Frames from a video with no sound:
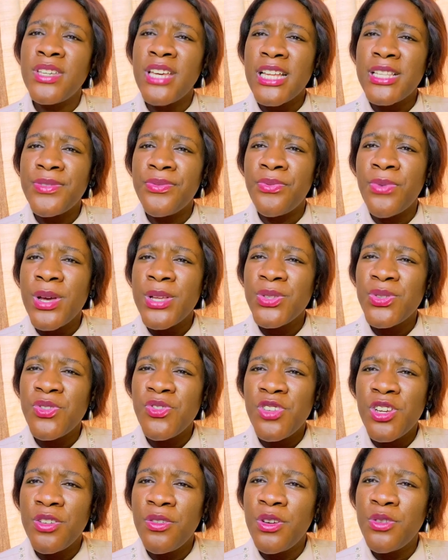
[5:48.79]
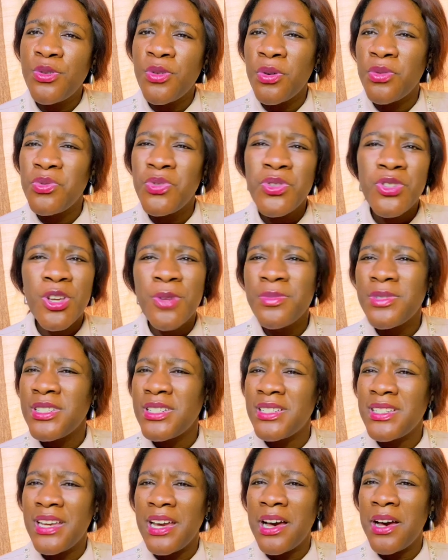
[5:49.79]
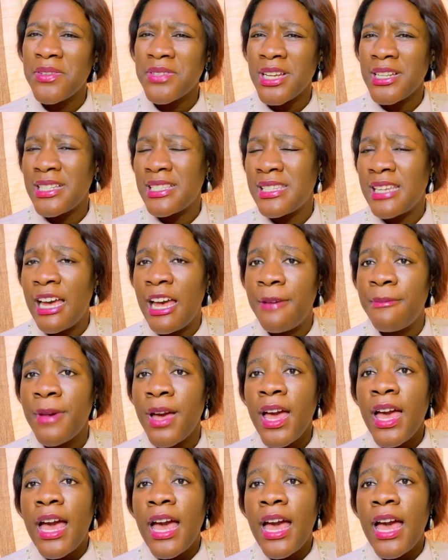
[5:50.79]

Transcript: get friends to generate or do something in the house at the time.